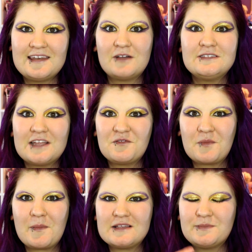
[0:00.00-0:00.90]
Now it's time
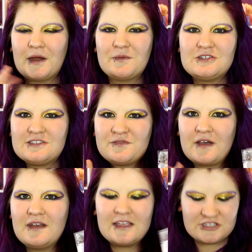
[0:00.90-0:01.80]
for my best part, which is the
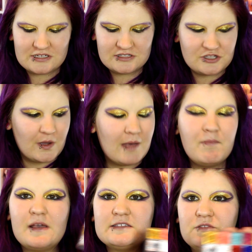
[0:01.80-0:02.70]
foundation. So
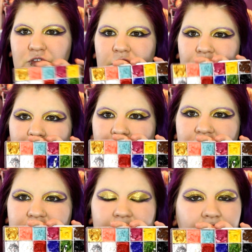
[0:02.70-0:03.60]
I mix a few different
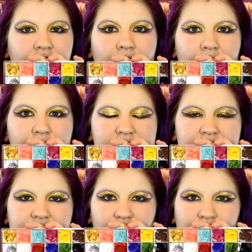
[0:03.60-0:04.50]
colors together. I mix
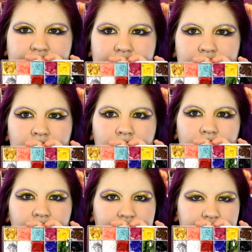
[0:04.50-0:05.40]
this green
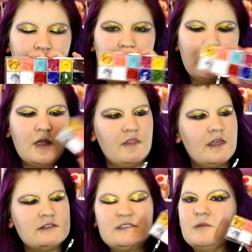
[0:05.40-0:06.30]
the yellow and
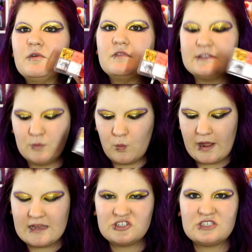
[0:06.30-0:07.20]
then some of this
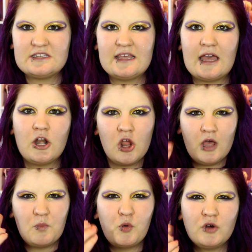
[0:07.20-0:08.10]
white just to get
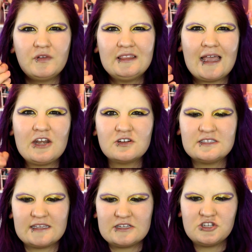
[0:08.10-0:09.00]
more of a lighter
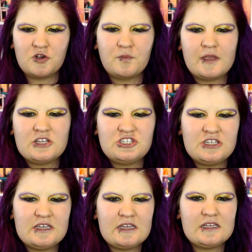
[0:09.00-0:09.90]
skin tone because
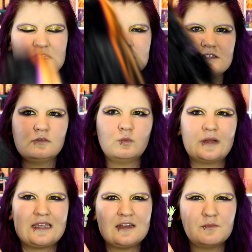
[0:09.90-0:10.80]
she is
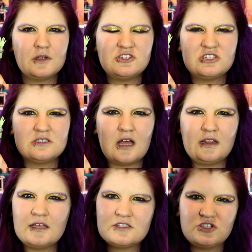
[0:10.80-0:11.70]
green, but she's
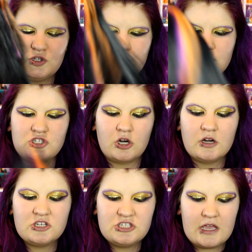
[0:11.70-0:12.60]
not like a super
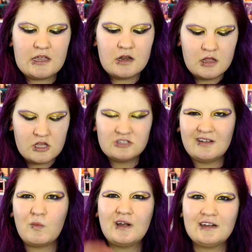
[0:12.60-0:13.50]
dark shade.
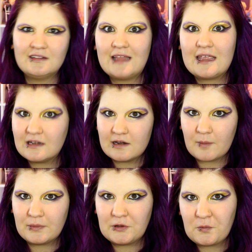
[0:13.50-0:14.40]
So I wanted to lighten it
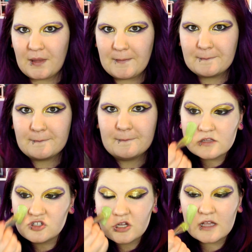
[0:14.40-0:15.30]
up a little bit.
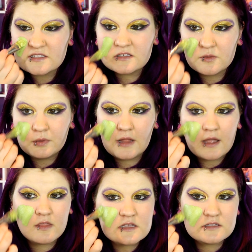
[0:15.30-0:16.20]
And just
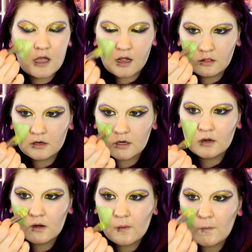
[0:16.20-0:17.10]
apply this
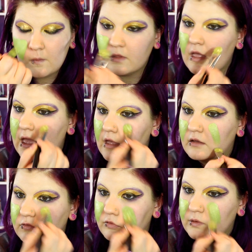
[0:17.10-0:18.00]
color
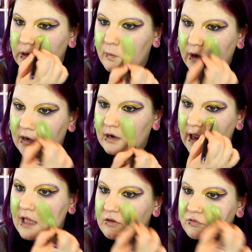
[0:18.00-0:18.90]

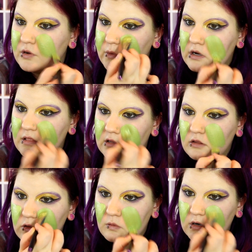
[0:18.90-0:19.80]
everywhere, everywhere that
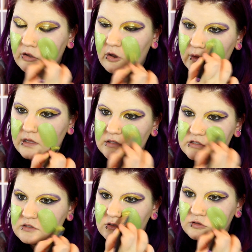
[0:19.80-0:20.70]
you are going
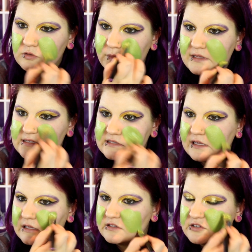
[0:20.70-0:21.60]
to be
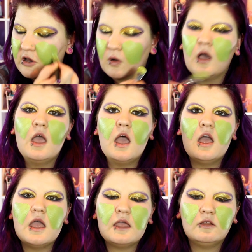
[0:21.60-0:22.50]
seen. So
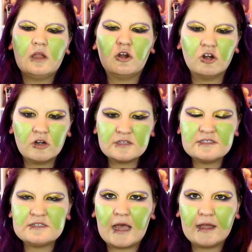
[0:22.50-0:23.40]
her
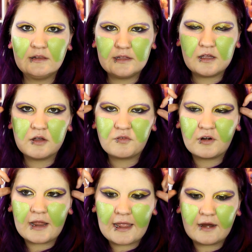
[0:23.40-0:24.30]
styling of
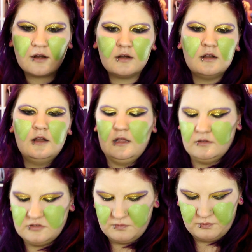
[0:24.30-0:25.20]
her hair,
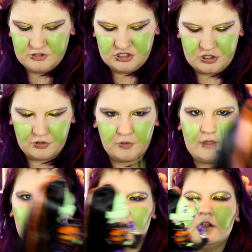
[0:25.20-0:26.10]
I'll show you
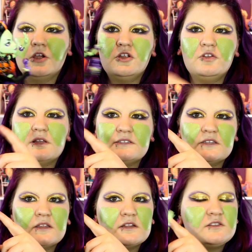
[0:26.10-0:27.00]
here, you can
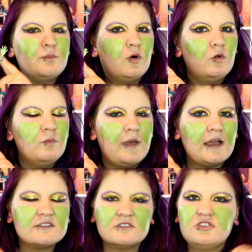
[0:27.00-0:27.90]
see that it's pulled
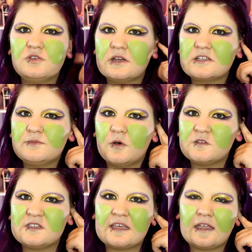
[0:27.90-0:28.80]
back so you can
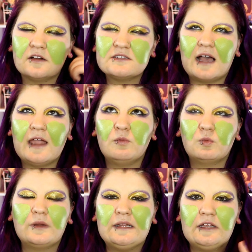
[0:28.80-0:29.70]
expose the ears.
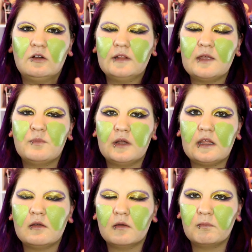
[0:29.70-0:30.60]
I really don't like
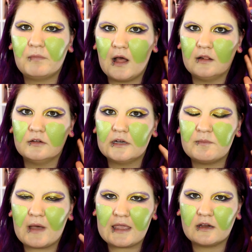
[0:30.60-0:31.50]
putting color
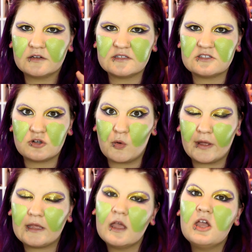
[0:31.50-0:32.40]
in my ears, it's
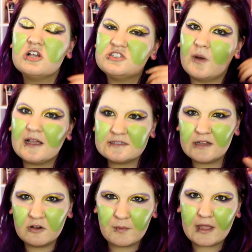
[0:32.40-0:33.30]
annoying. So I
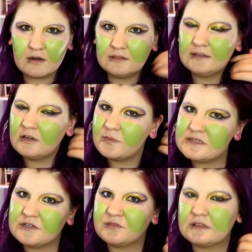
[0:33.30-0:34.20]
styled my hair a little
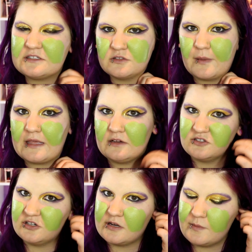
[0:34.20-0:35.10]
bit differently so my
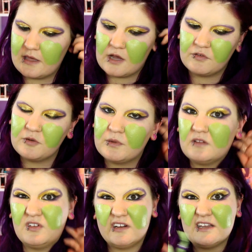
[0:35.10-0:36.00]
ears are gonna be covered,
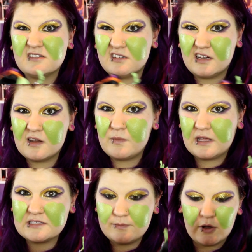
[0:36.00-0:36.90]
but if your ears are gonna
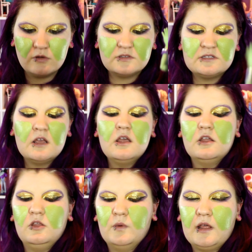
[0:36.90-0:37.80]
be exposed,
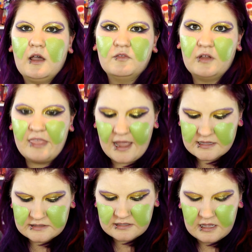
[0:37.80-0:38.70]
you wanna cover
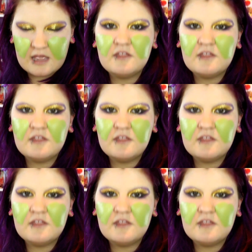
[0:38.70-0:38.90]
that.